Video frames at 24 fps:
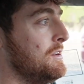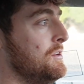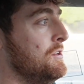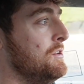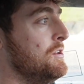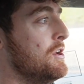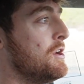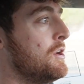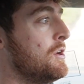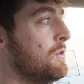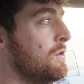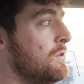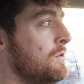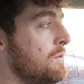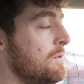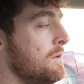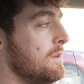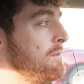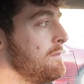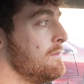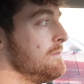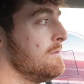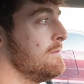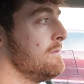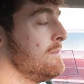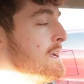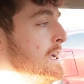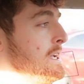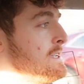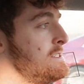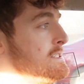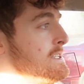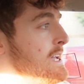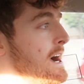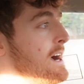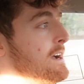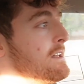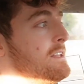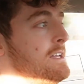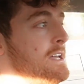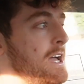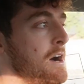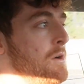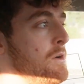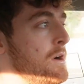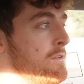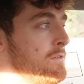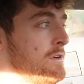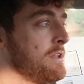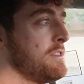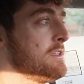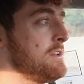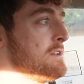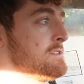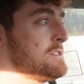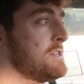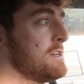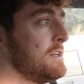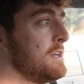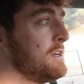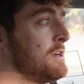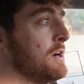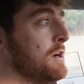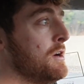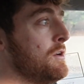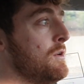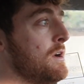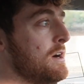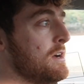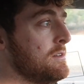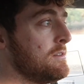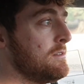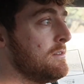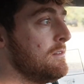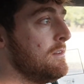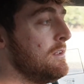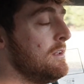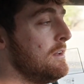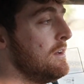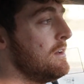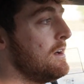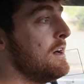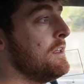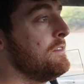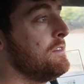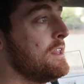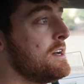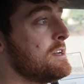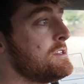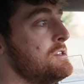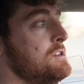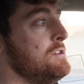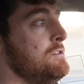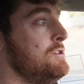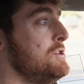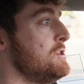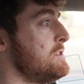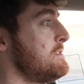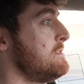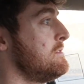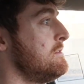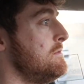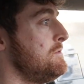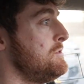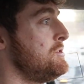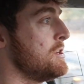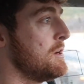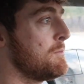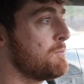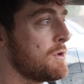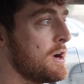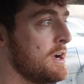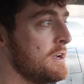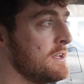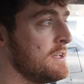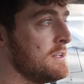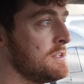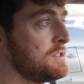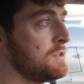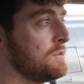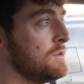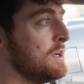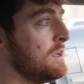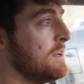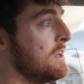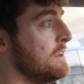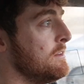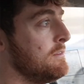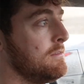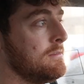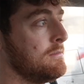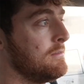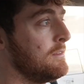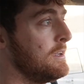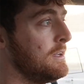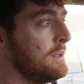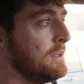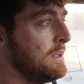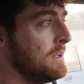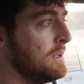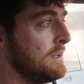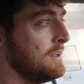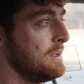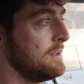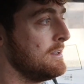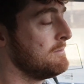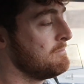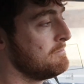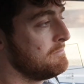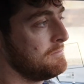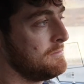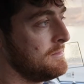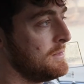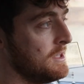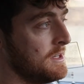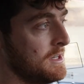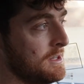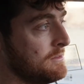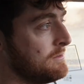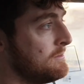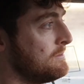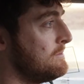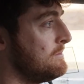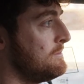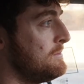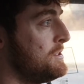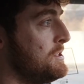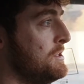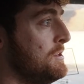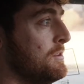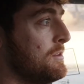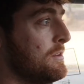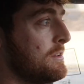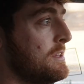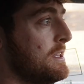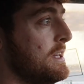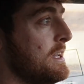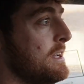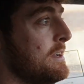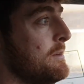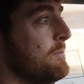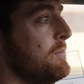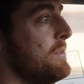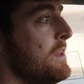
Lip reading: know exactly how everything's going to go unless you just jump right into it and, you know, do your thing.